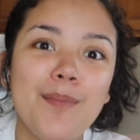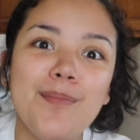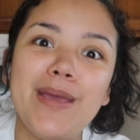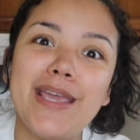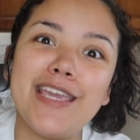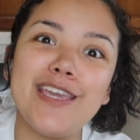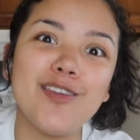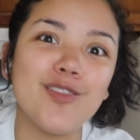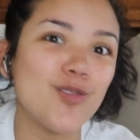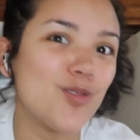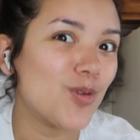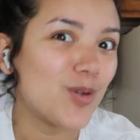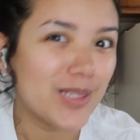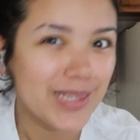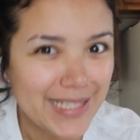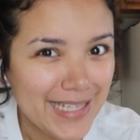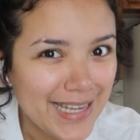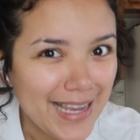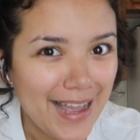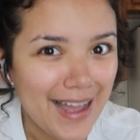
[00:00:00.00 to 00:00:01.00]
making
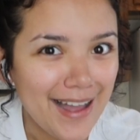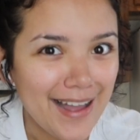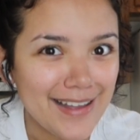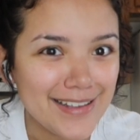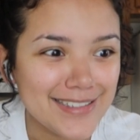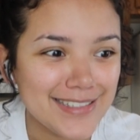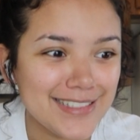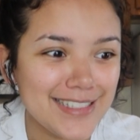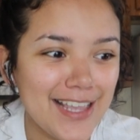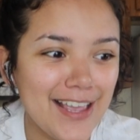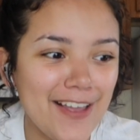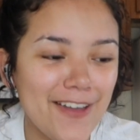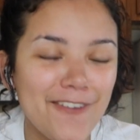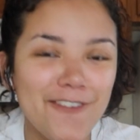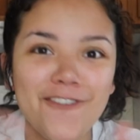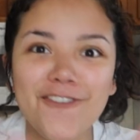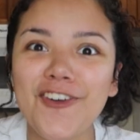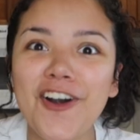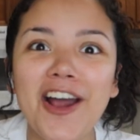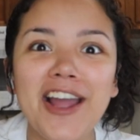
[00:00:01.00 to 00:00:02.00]
tortillas,
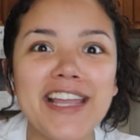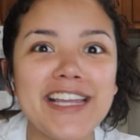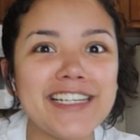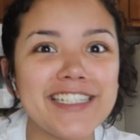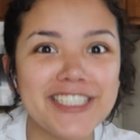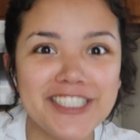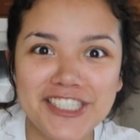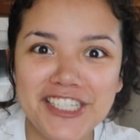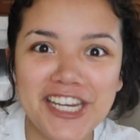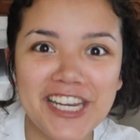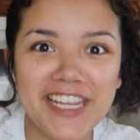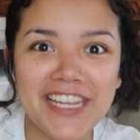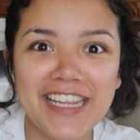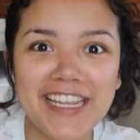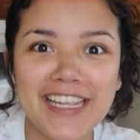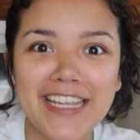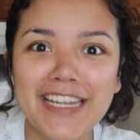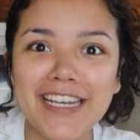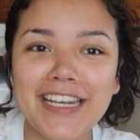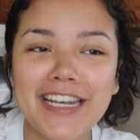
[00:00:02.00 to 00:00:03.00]
frying
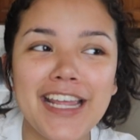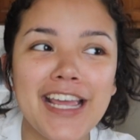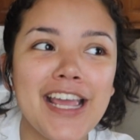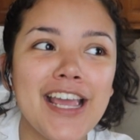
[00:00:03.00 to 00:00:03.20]
chicken.